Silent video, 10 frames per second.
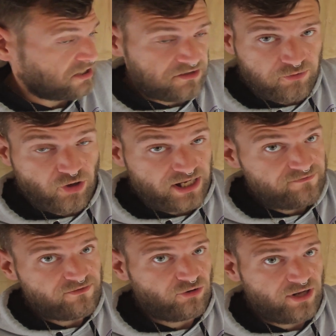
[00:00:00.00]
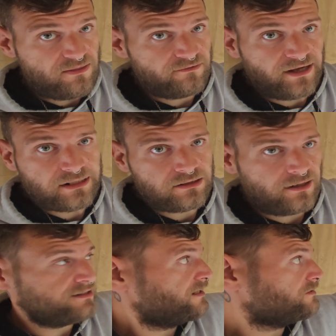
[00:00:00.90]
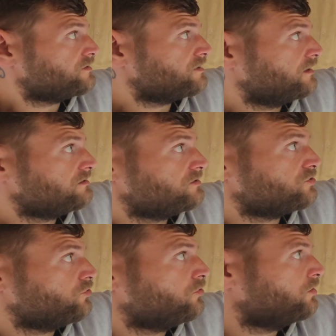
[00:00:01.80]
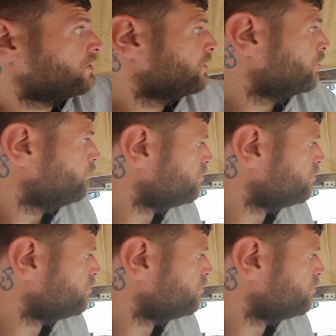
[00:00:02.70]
even if we're not in the van, it tells us and lets us know. We